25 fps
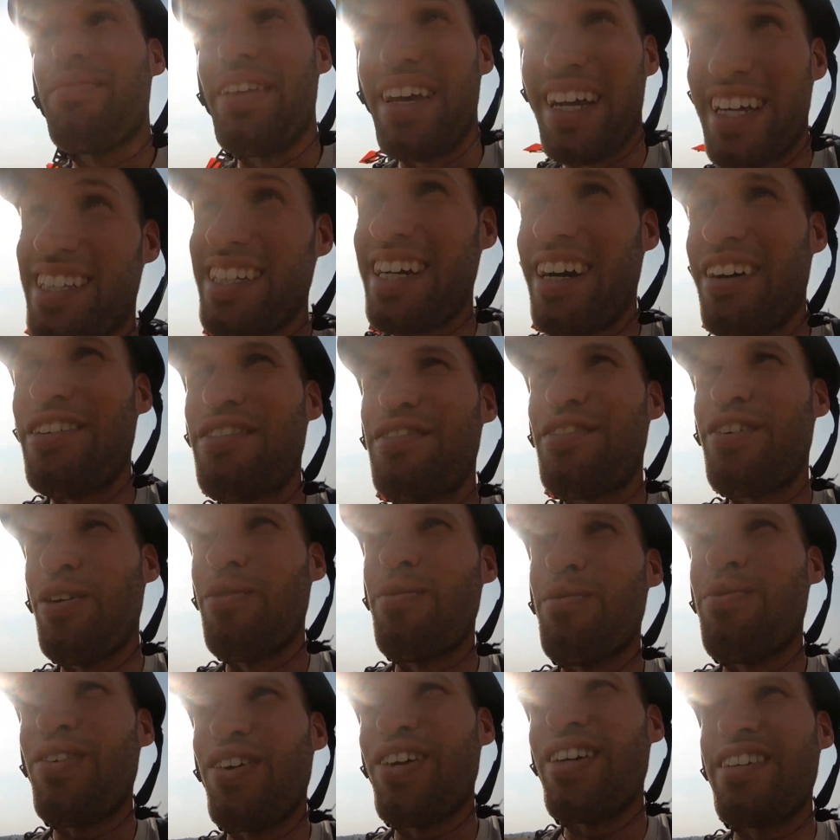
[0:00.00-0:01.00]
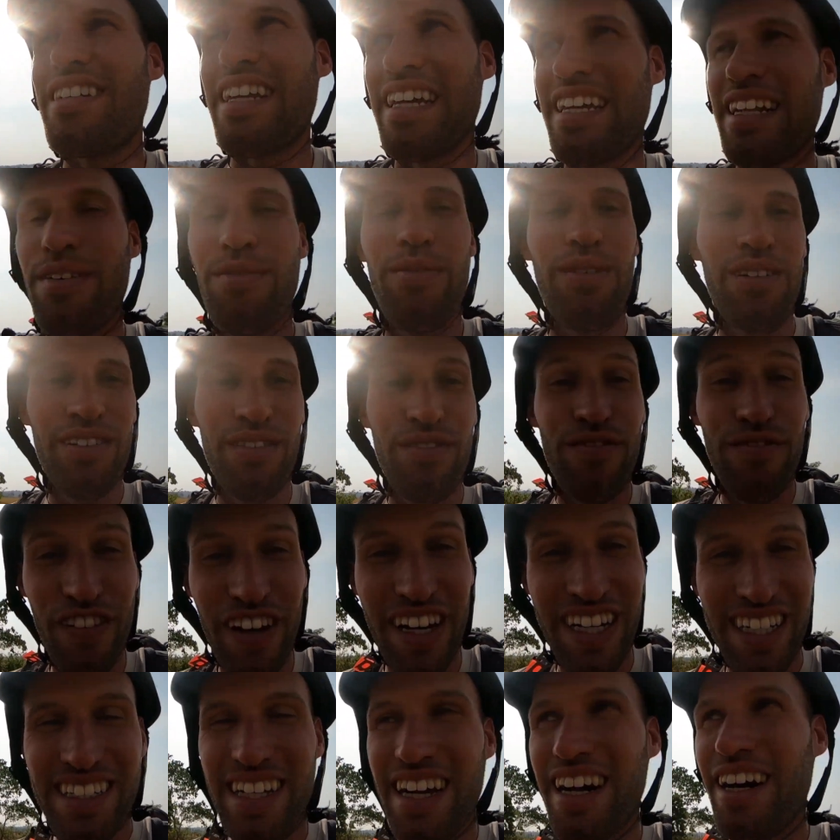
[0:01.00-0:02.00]
it's out of comfort and I want to
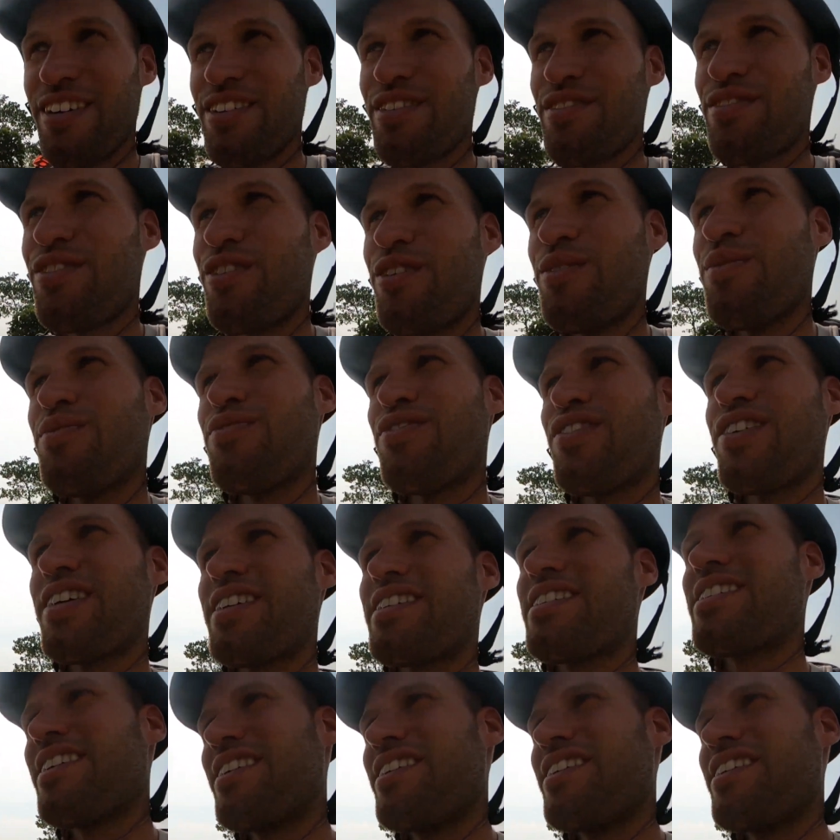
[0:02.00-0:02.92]
face out of comfort,